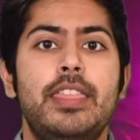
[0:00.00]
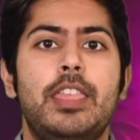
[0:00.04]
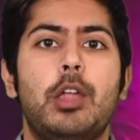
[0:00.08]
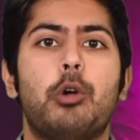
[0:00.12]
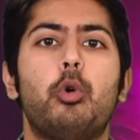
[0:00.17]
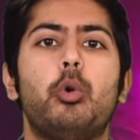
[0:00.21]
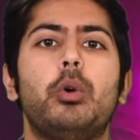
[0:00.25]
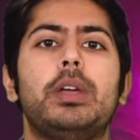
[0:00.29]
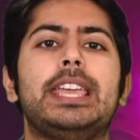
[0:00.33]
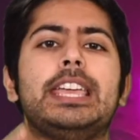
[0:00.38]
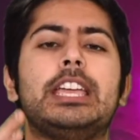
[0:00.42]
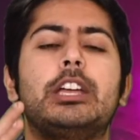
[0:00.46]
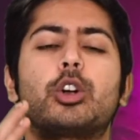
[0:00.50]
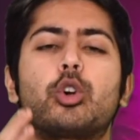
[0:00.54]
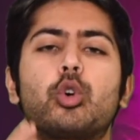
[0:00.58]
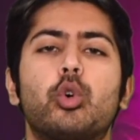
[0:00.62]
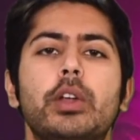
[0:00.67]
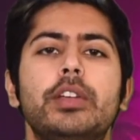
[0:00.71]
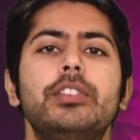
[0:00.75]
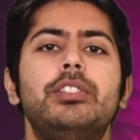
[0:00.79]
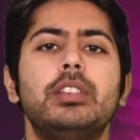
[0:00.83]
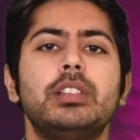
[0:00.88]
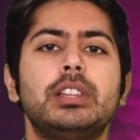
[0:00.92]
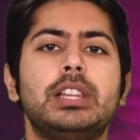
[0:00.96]
There will
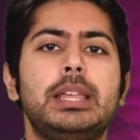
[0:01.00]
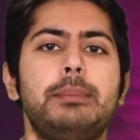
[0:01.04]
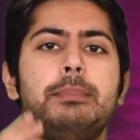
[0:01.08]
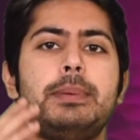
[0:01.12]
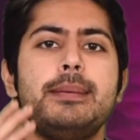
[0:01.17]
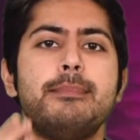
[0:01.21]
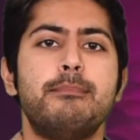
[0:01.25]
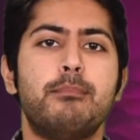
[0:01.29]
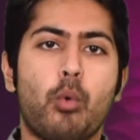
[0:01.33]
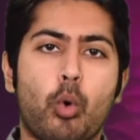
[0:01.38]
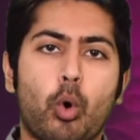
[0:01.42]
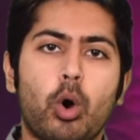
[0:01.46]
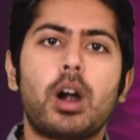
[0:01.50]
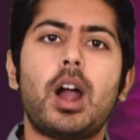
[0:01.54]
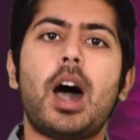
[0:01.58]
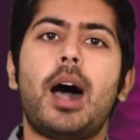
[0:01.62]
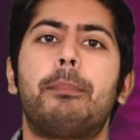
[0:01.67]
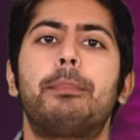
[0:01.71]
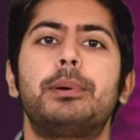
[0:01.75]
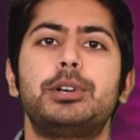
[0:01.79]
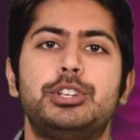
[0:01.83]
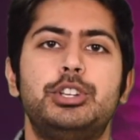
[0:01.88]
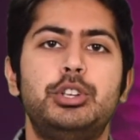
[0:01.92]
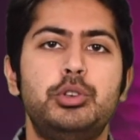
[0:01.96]
increasingly be more
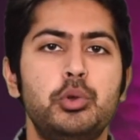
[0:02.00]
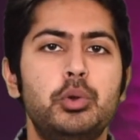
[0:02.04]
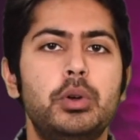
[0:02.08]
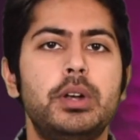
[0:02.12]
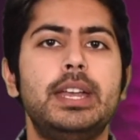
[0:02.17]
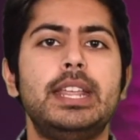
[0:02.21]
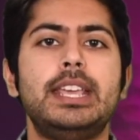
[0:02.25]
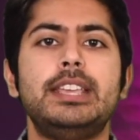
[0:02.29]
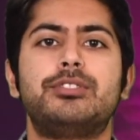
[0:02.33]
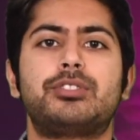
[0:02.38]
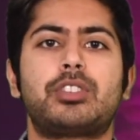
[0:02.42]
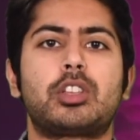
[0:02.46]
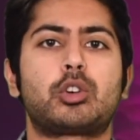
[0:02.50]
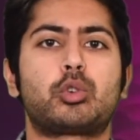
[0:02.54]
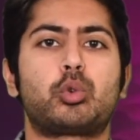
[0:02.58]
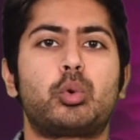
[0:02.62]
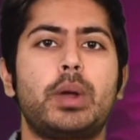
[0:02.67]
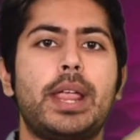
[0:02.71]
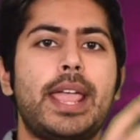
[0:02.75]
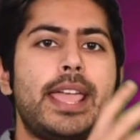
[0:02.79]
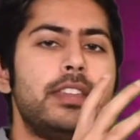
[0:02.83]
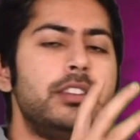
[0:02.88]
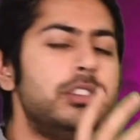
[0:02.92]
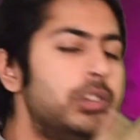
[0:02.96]
opportunities to
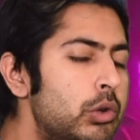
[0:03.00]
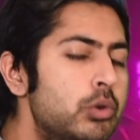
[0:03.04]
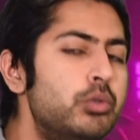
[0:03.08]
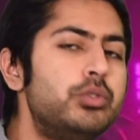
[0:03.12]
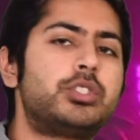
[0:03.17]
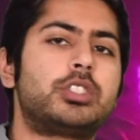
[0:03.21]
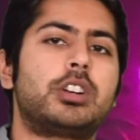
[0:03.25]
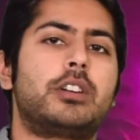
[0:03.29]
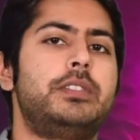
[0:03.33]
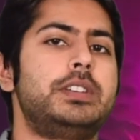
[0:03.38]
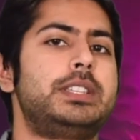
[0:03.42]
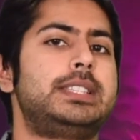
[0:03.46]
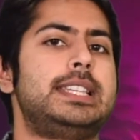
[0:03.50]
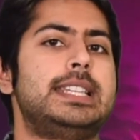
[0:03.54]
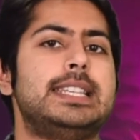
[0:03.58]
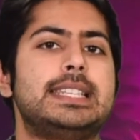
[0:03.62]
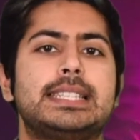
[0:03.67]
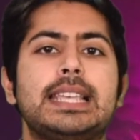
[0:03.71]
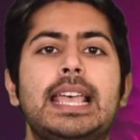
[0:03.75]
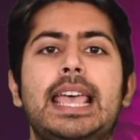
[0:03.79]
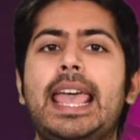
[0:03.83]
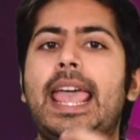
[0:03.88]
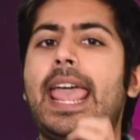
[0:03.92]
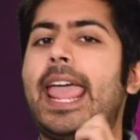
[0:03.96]
create new
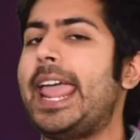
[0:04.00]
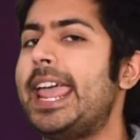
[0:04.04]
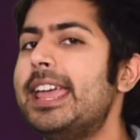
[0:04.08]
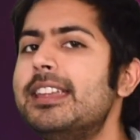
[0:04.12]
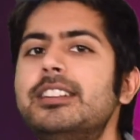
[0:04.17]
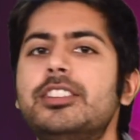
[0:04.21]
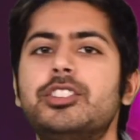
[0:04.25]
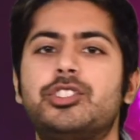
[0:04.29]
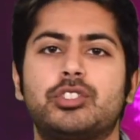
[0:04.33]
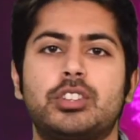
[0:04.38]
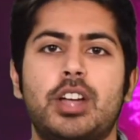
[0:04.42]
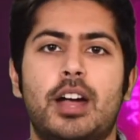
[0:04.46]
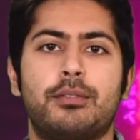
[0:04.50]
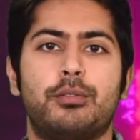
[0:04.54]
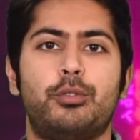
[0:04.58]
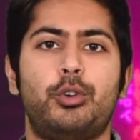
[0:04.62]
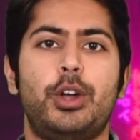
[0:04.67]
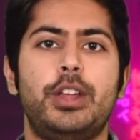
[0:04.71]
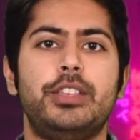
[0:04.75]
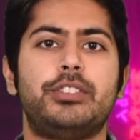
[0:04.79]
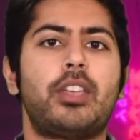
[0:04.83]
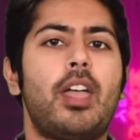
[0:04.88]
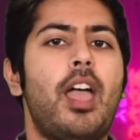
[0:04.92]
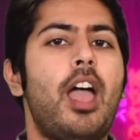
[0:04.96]
services and
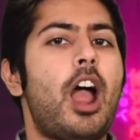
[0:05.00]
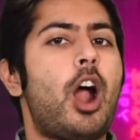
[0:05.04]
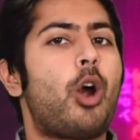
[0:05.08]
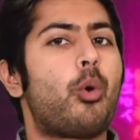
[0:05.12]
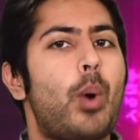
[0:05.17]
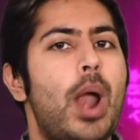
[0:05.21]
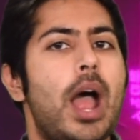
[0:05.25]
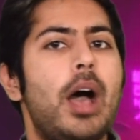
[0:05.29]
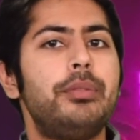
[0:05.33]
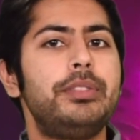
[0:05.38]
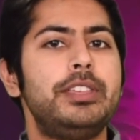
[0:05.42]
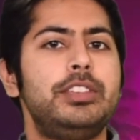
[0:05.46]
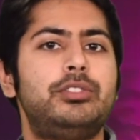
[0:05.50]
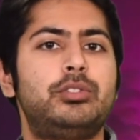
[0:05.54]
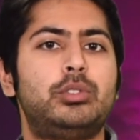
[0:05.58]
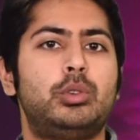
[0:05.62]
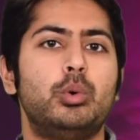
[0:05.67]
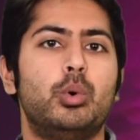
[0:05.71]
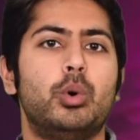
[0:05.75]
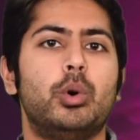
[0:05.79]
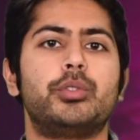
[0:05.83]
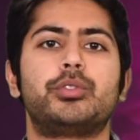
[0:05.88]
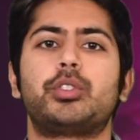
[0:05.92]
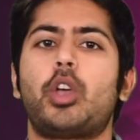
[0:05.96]
discoveries around these
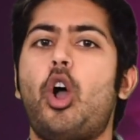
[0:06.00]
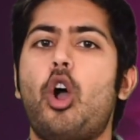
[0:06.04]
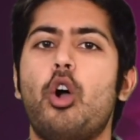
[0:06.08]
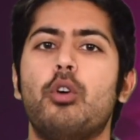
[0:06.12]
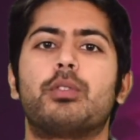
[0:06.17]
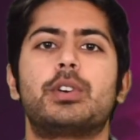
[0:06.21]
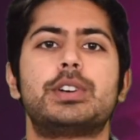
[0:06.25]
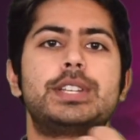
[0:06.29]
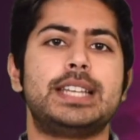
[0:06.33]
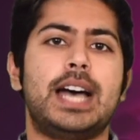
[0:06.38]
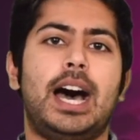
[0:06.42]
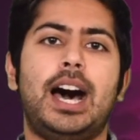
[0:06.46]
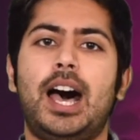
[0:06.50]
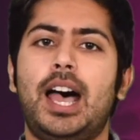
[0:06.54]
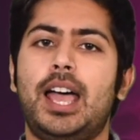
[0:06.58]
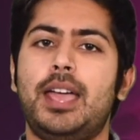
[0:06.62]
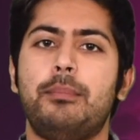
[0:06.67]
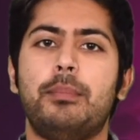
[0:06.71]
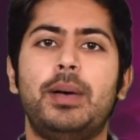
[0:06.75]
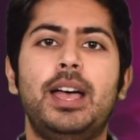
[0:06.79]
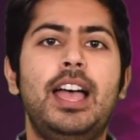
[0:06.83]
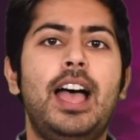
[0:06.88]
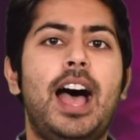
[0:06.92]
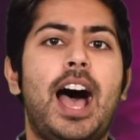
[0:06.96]
tools over
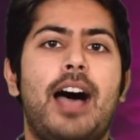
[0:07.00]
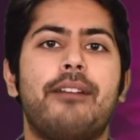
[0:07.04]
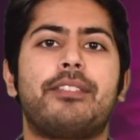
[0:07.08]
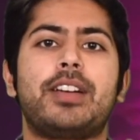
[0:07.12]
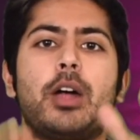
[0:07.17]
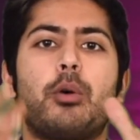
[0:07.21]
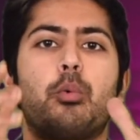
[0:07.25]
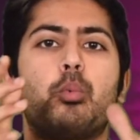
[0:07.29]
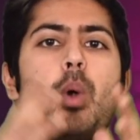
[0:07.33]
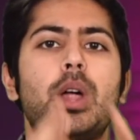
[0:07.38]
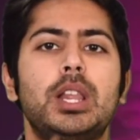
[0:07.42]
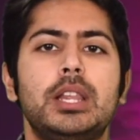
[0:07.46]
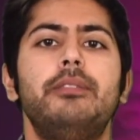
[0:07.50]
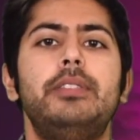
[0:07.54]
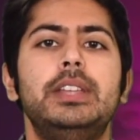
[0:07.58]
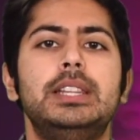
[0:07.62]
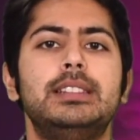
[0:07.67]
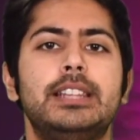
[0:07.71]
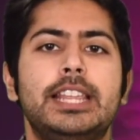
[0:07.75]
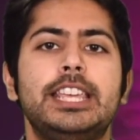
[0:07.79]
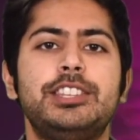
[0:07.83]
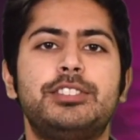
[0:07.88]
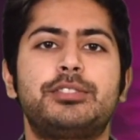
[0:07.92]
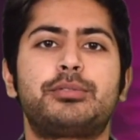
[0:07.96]
time. I've got
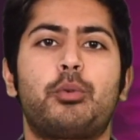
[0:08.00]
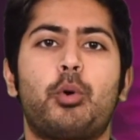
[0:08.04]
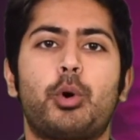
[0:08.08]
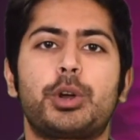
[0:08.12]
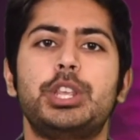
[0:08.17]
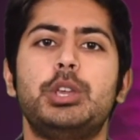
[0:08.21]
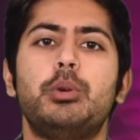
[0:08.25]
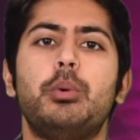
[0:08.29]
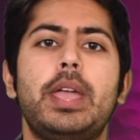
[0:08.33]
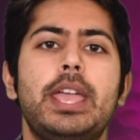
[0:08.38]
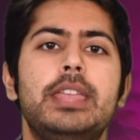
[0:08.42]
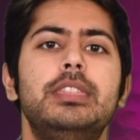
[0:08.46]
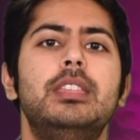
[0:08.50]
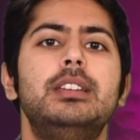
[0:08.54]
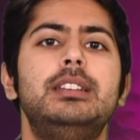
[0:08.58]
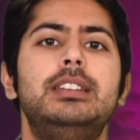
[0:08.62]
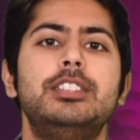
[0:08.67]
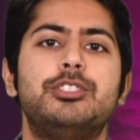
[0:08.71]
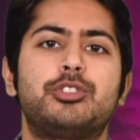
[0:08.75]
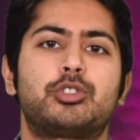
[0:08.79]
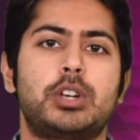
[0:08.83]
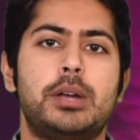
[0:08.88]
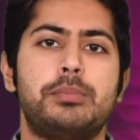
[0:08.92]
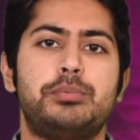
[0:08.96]
relevant links for you in the
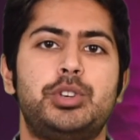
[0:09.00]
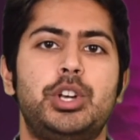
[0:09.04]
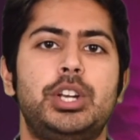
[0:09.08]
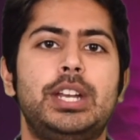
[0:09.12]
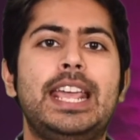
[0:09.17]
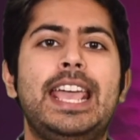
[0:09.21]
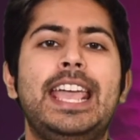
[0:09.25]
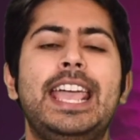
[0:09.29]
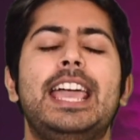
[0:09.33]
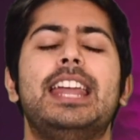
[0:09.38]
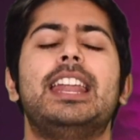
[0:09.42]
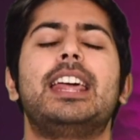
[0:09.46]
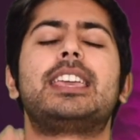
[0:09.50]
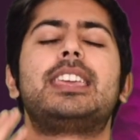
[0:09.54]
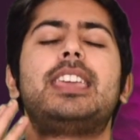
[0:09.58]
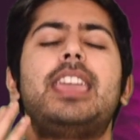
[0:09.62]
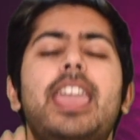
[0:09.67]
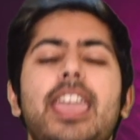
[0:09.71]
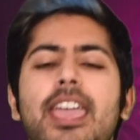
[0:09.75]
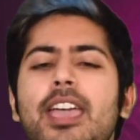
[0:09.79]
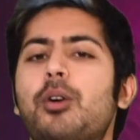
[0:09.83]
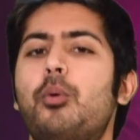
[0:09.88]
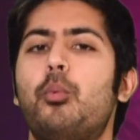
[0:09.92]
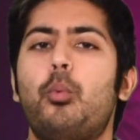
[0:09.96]
description, and I
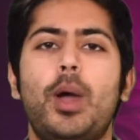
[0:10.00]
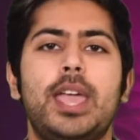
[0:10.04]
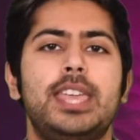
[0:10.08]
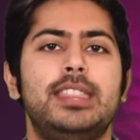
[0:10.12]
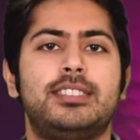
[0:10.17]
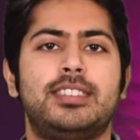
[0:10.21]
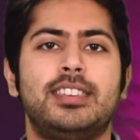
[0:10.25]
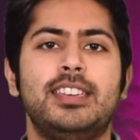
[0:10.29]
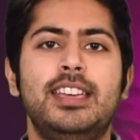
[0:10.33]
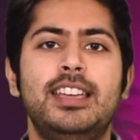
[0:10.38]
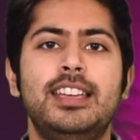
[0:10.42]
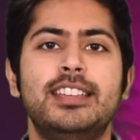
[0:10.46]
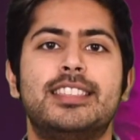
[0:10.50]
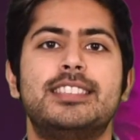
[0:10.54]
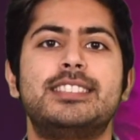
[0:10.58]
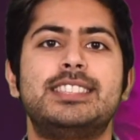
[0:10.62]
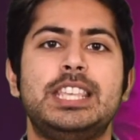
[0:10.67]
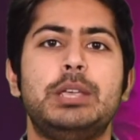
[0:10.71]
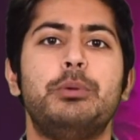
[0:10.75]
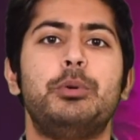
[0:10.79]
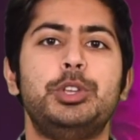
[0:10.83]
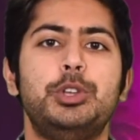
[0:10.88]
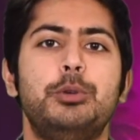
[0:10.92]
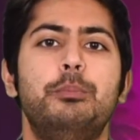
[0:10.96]
can't wait to
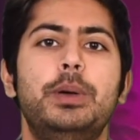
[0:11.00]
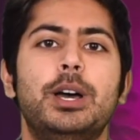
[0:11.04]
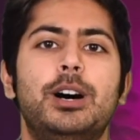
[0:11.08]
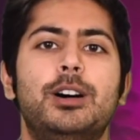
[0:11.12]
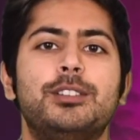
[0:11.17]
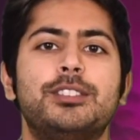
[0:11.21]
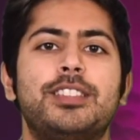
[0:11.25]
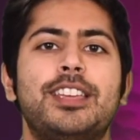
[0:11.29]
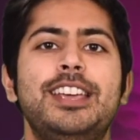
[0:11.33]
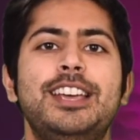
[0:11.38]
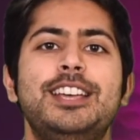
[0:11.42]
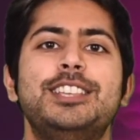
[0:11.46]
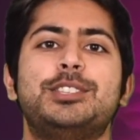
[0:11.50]
see what you build.